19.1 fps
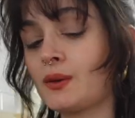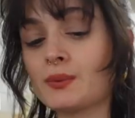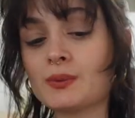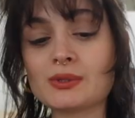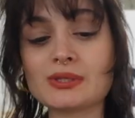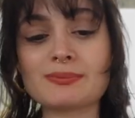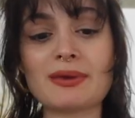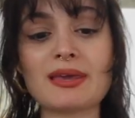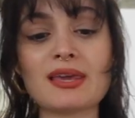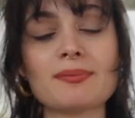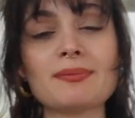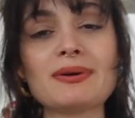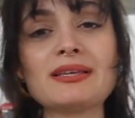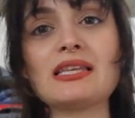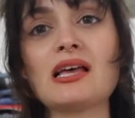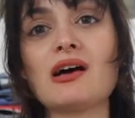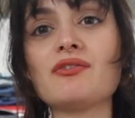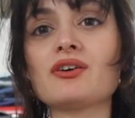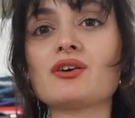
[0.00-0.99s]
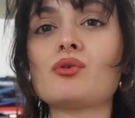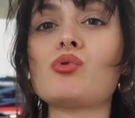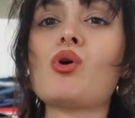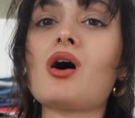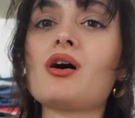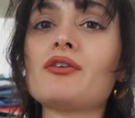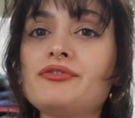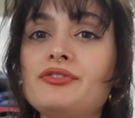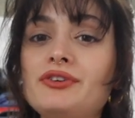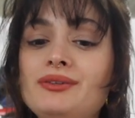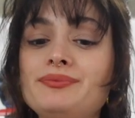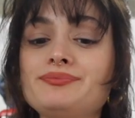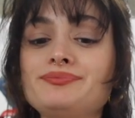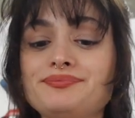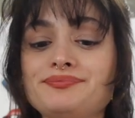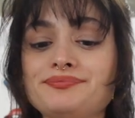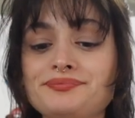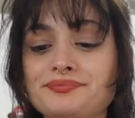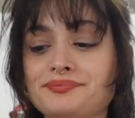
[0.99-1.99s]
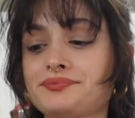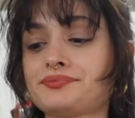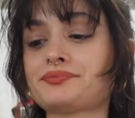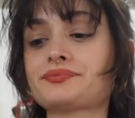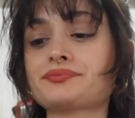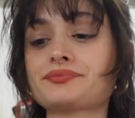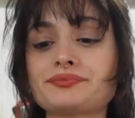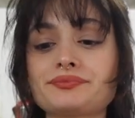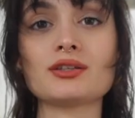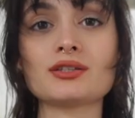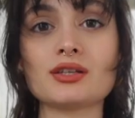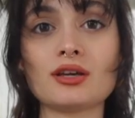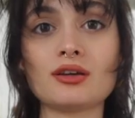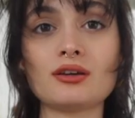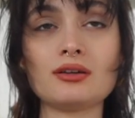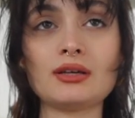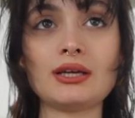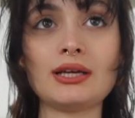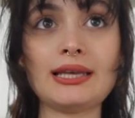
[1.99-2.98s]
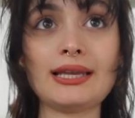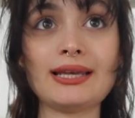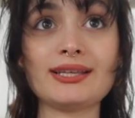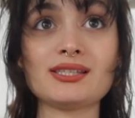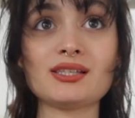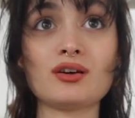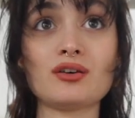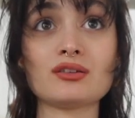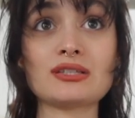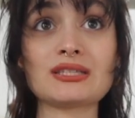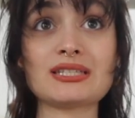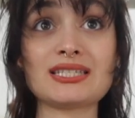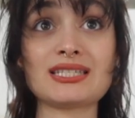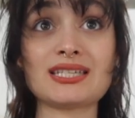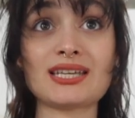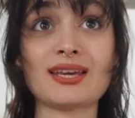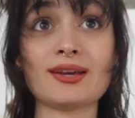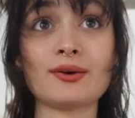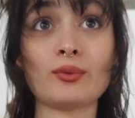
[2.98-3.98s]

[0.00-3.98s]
was making myself a coffee. So later on today,